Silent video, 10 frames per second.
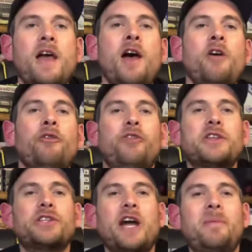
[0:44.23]

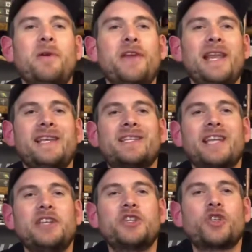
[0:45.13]
First up on the
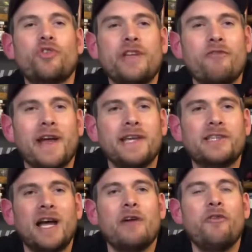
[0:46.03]
list is Street
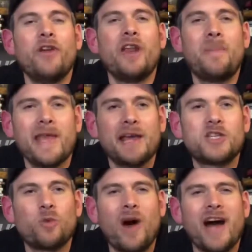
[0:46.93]
Racer for the
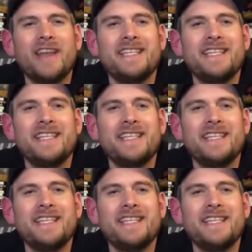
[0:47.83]
PS1.